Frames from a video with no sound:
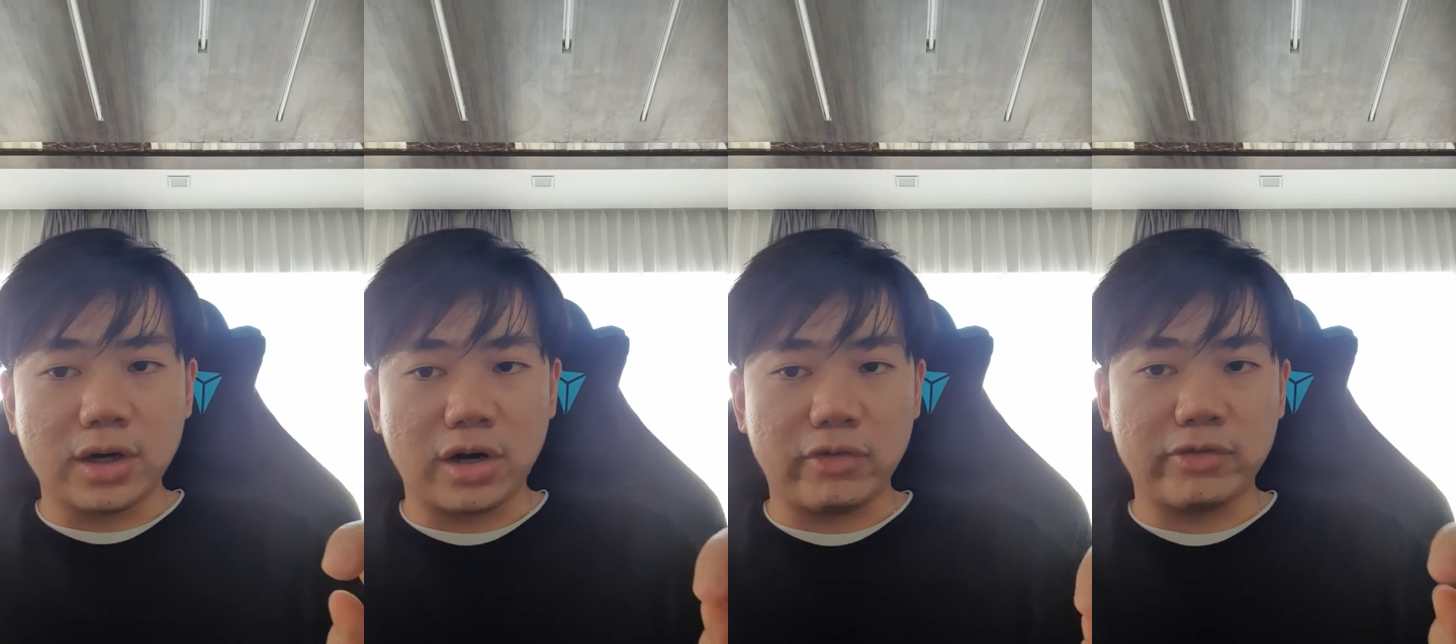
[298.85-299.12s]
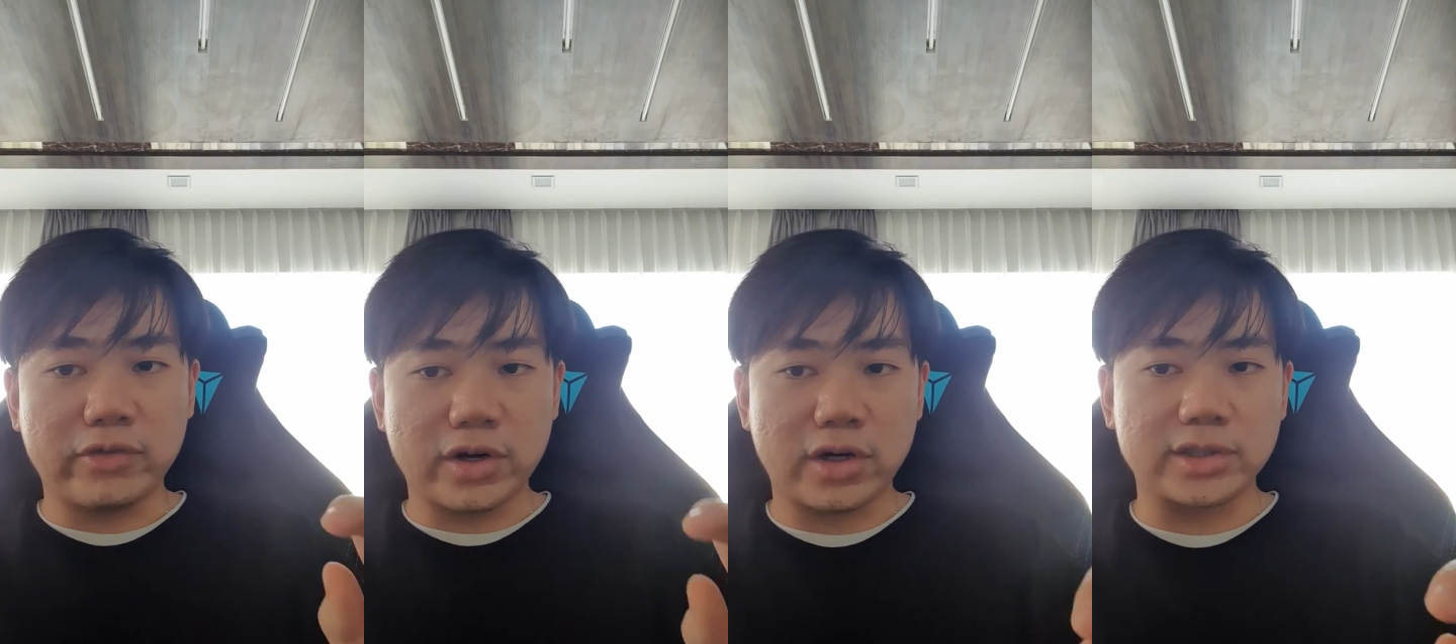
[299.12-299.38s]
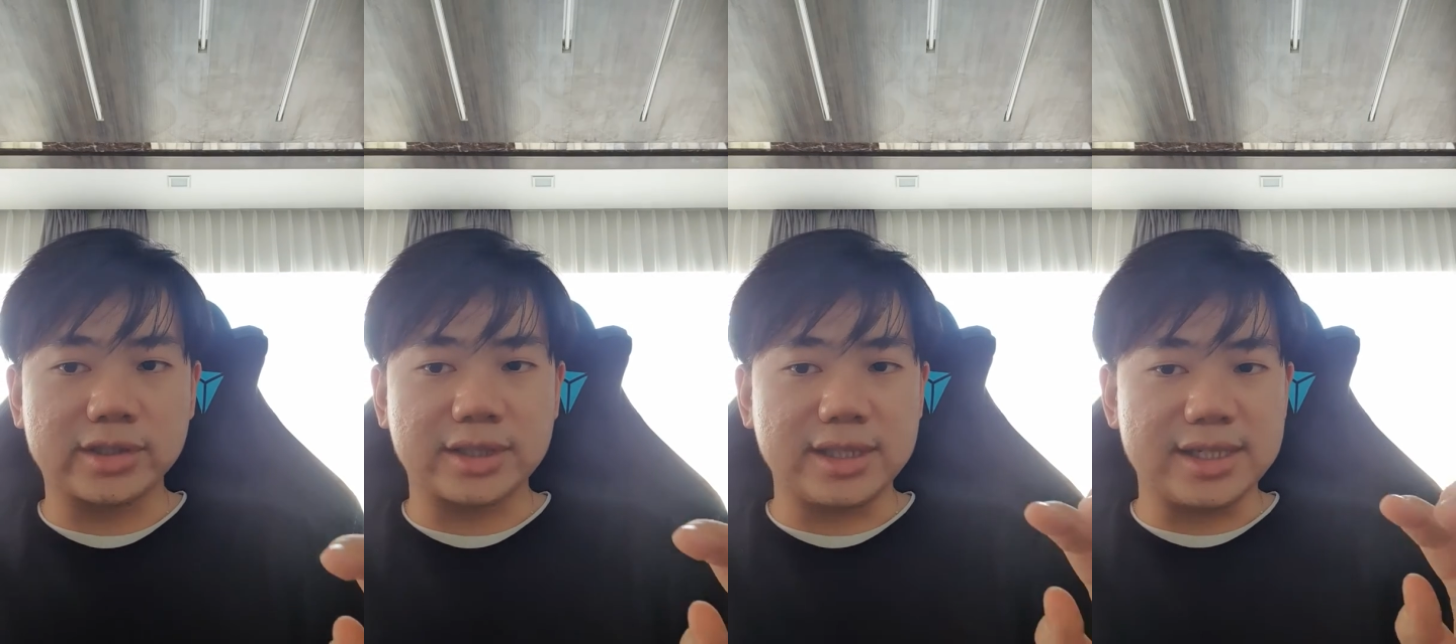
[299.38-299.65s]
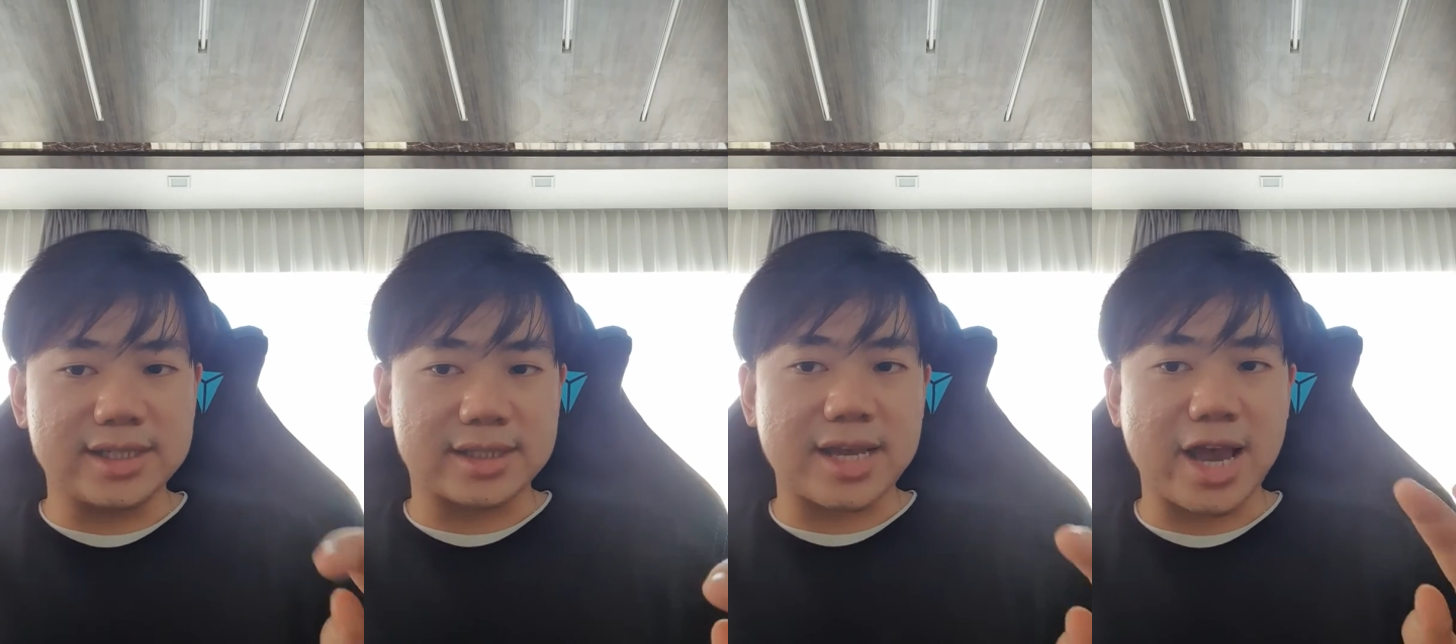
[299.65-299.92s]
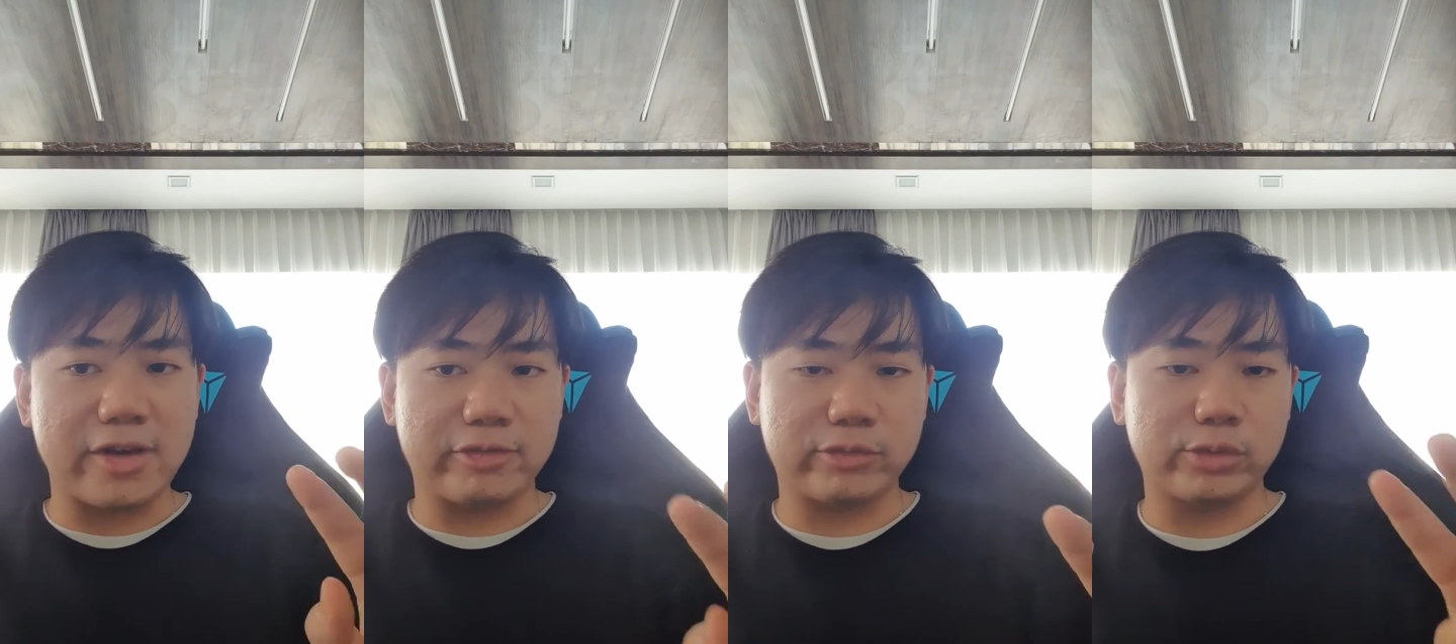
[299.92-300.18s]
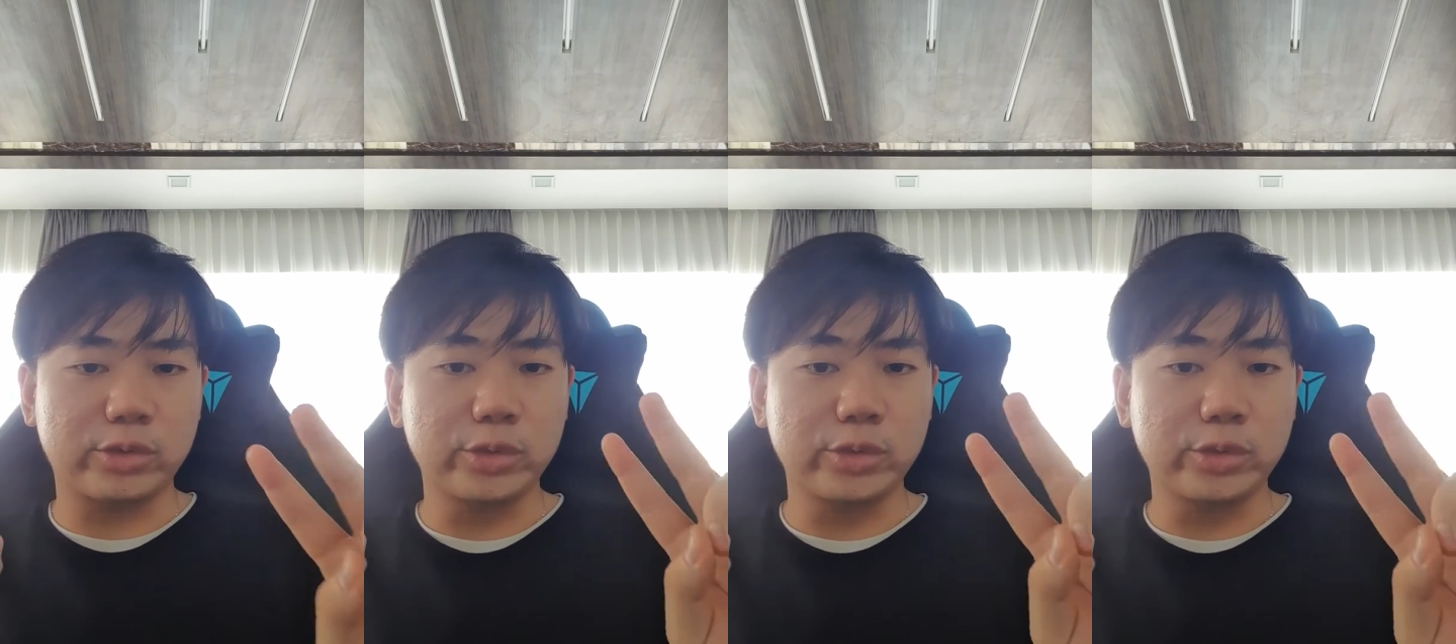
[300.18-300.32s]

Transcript: Of course, it has